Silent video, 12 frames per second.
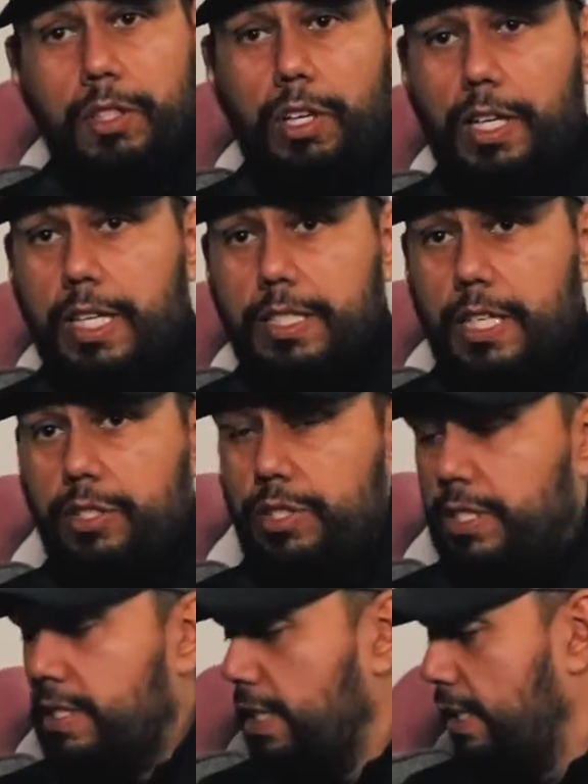know, like I said, I
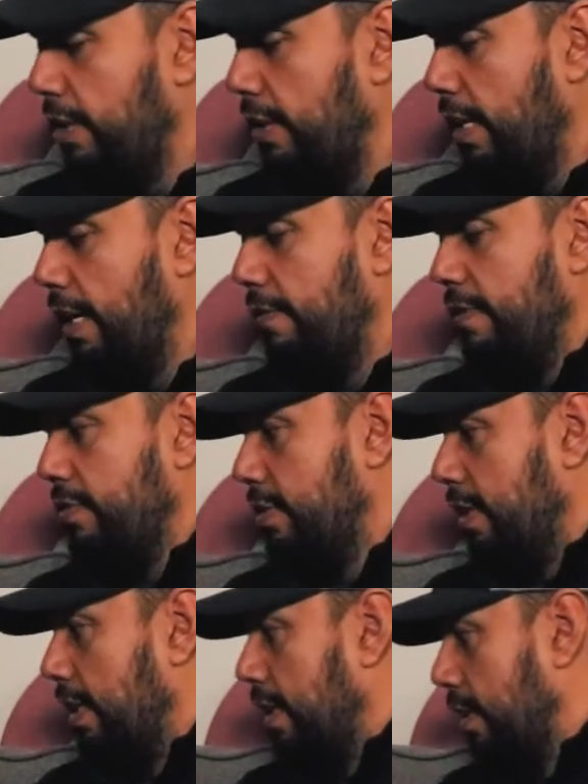usually sit here. I have the
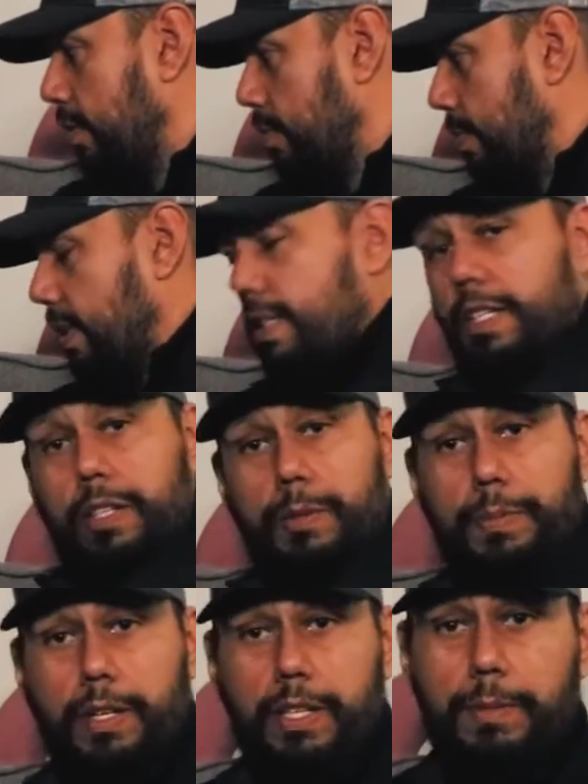sling that goes with it, the other
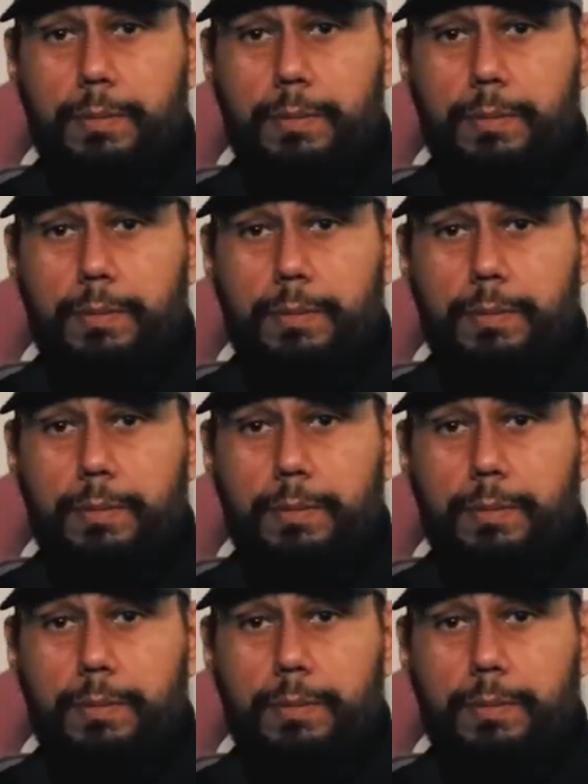part, the